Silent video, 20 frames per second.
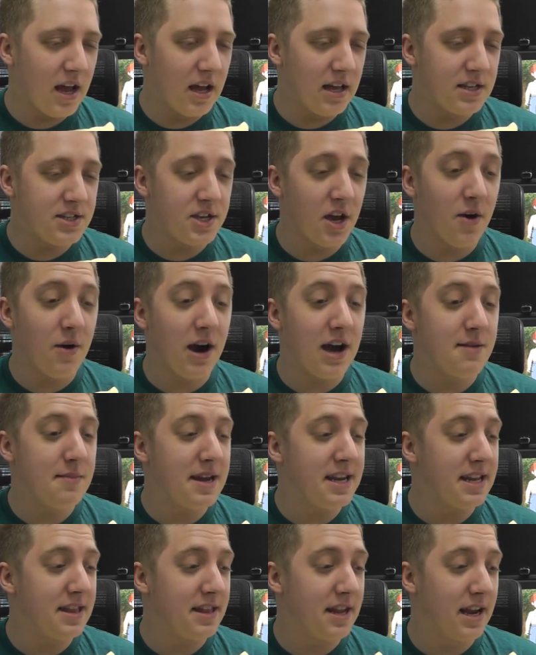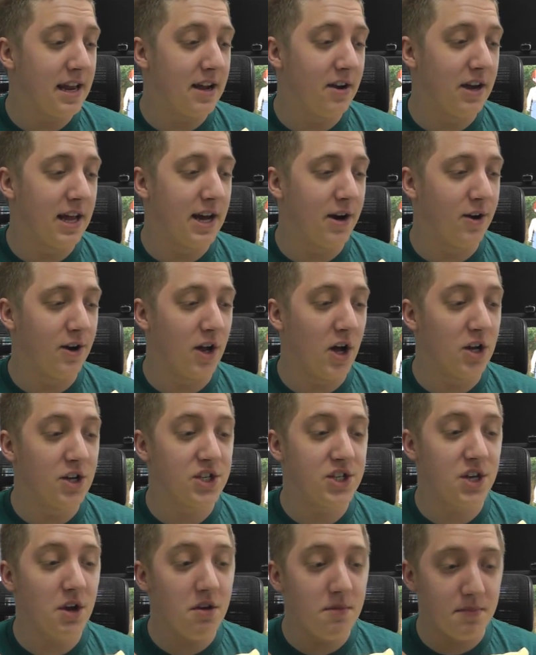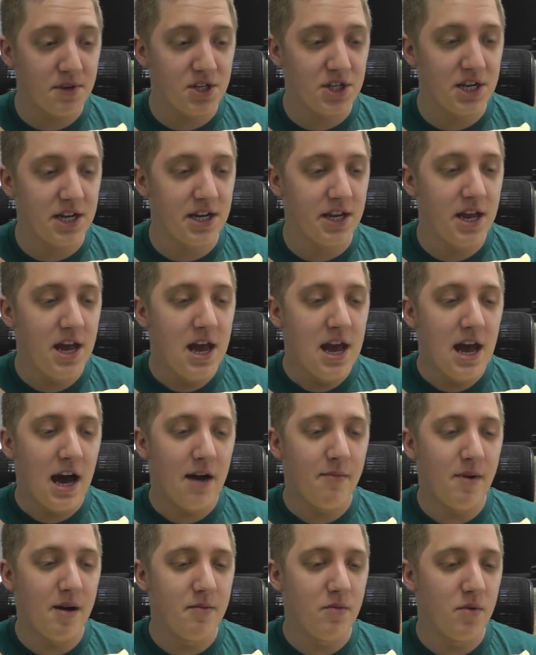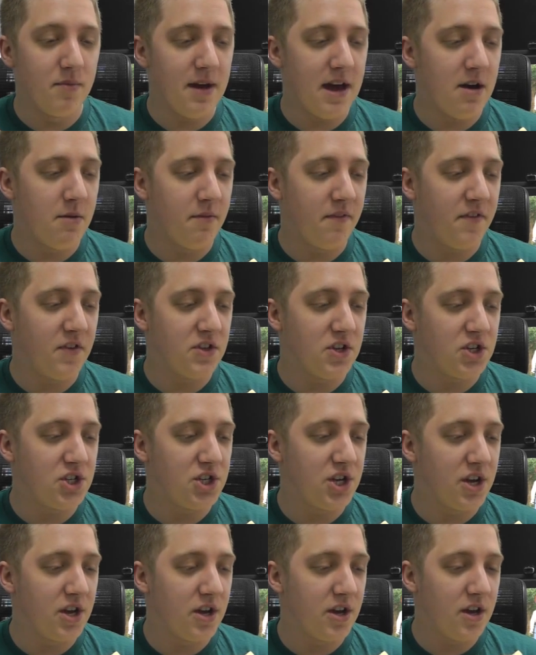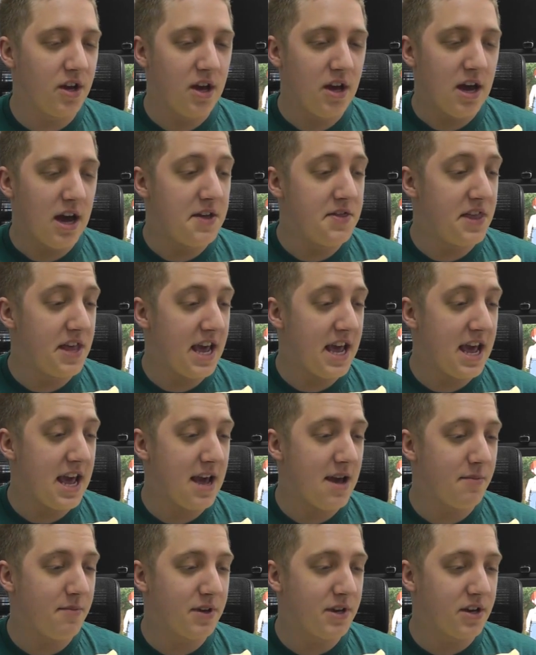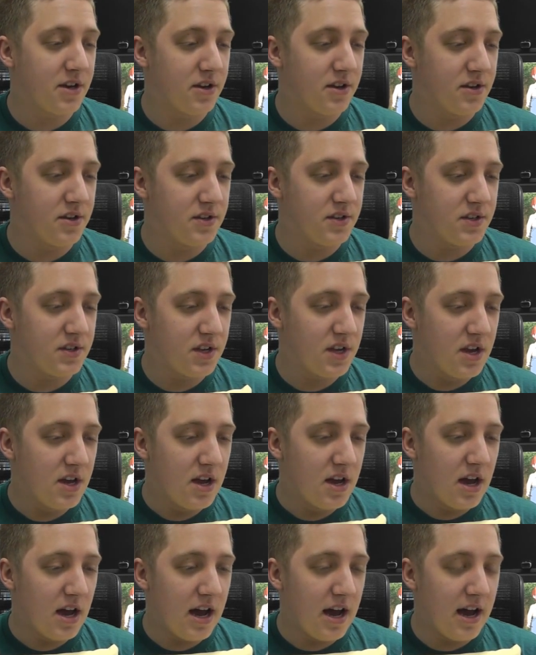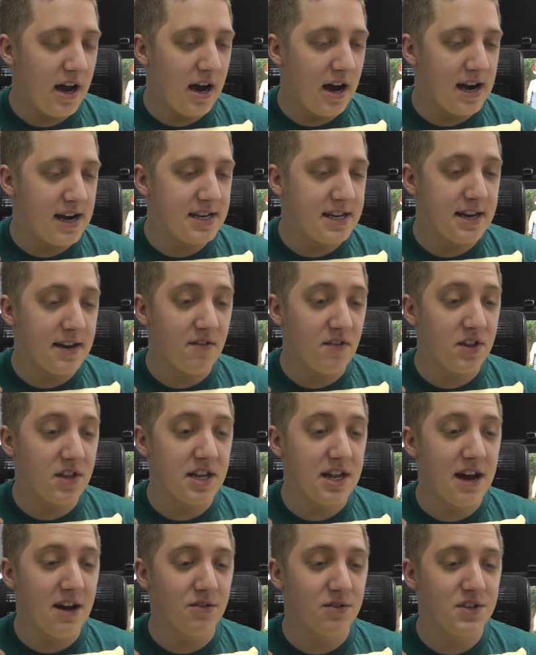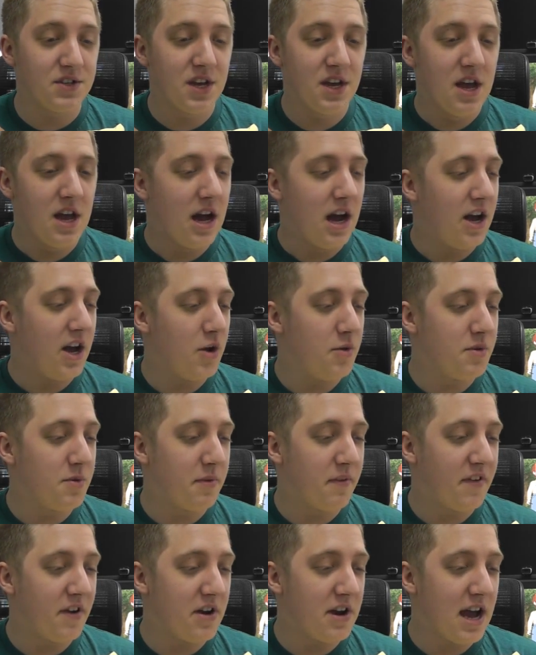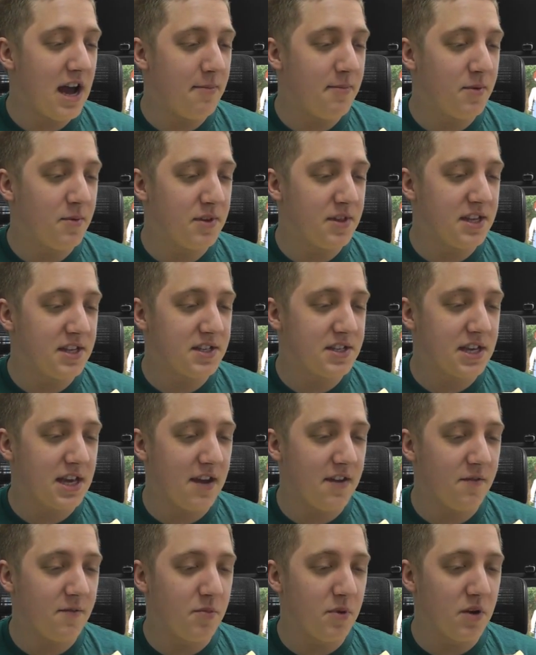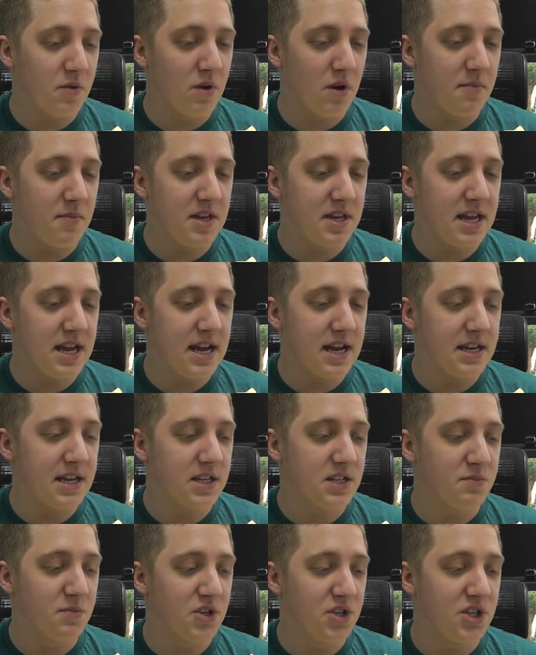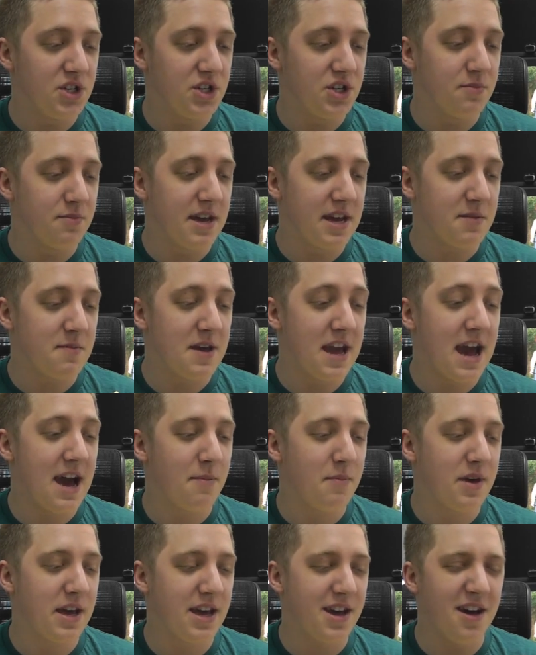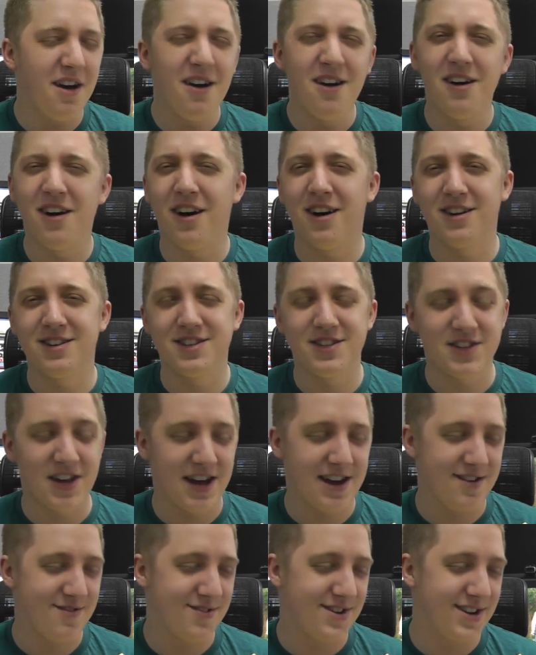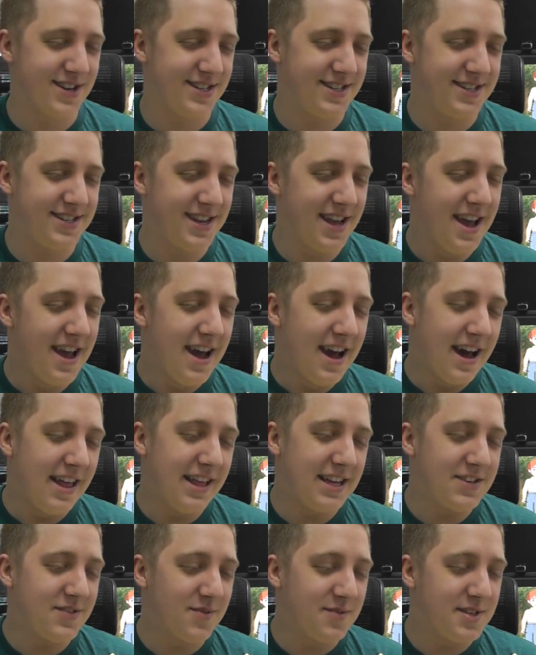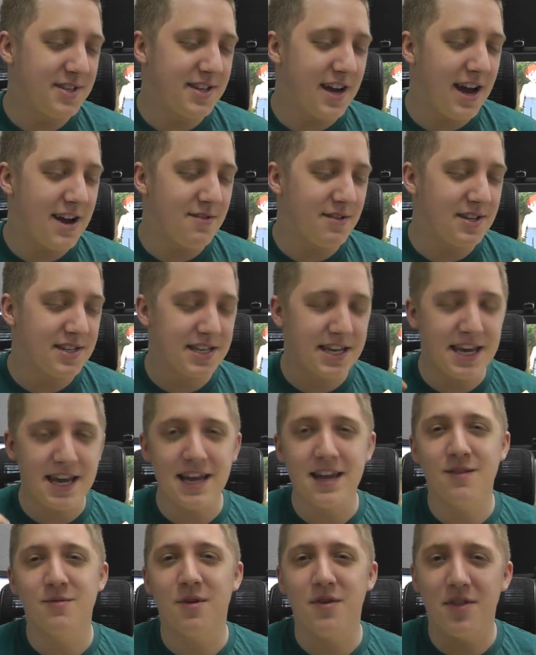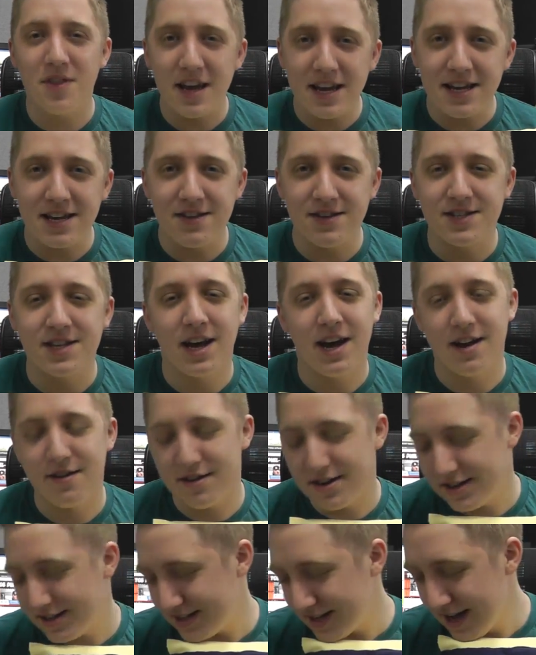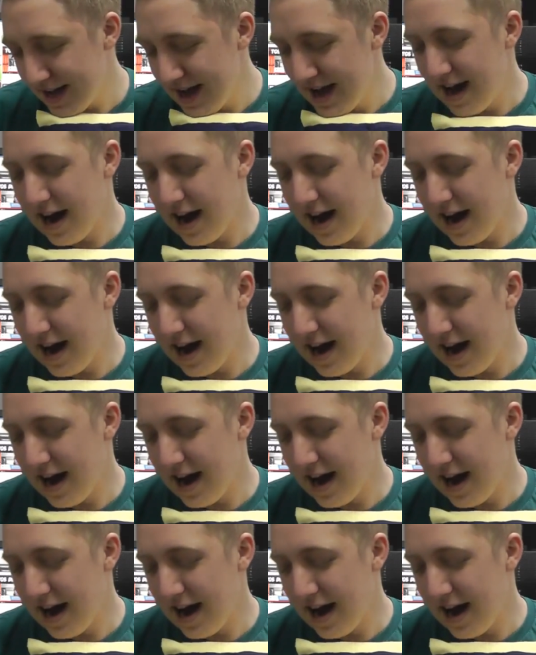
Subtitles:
So I made in the little on a sewing machine, and my mum helped for the shirt and the hair because I did everything else. I hope you'll be very happy with this gift, but it won't be nearly as much as you make me happy. Oh, Cyrus! And that's from Cyrus Keane. Well, thank you, Cyrus.